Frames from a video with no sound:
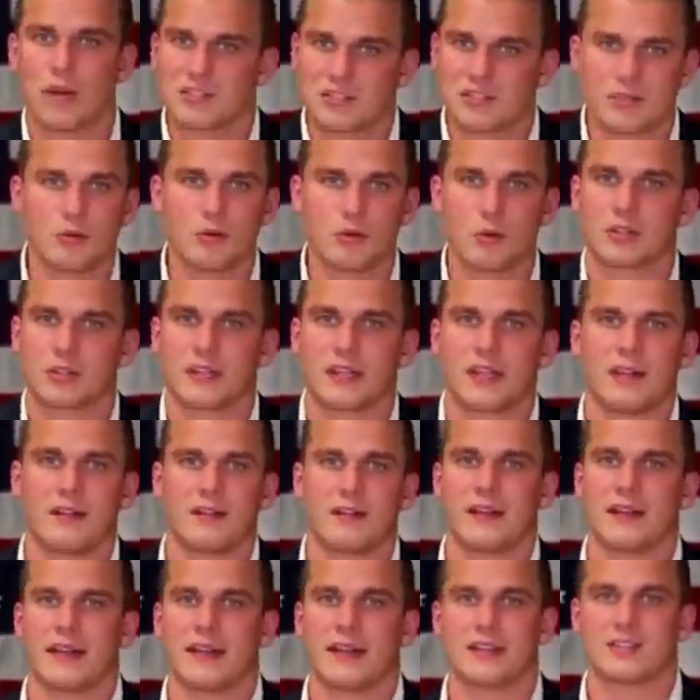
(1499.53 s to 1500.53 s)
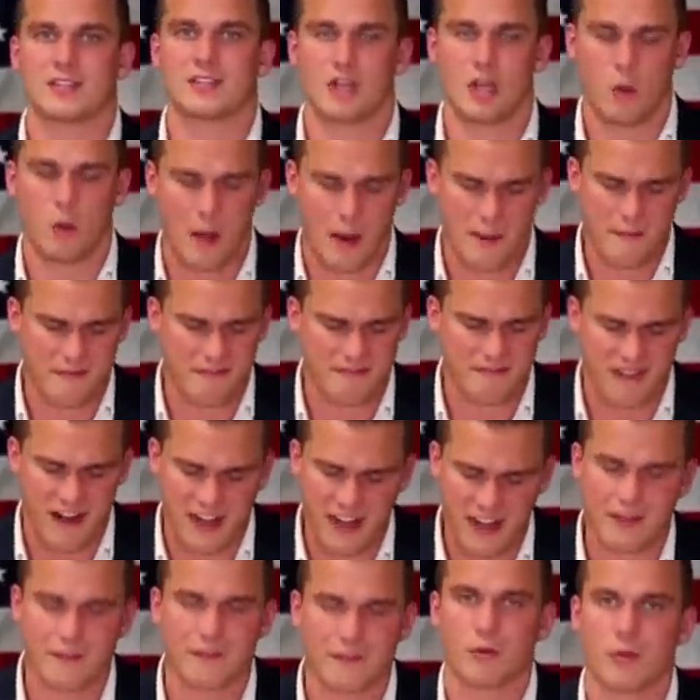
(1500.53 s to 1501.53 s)
Western North Carolinians know I'm
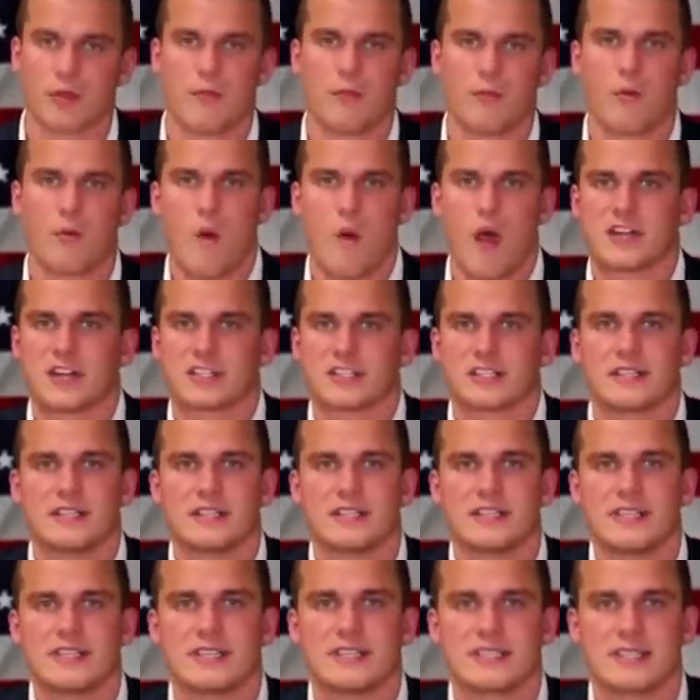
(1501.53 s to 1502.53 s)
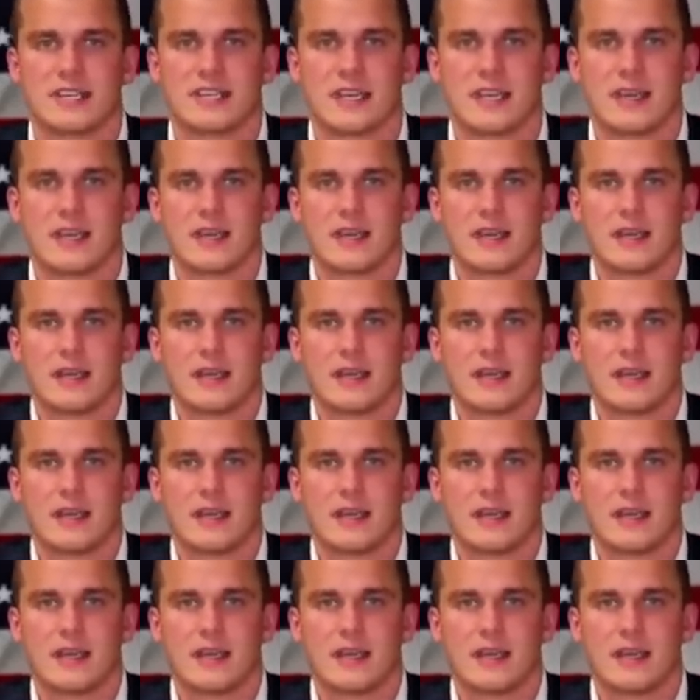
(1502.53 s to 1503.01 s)
fighting for them in Washington, D C.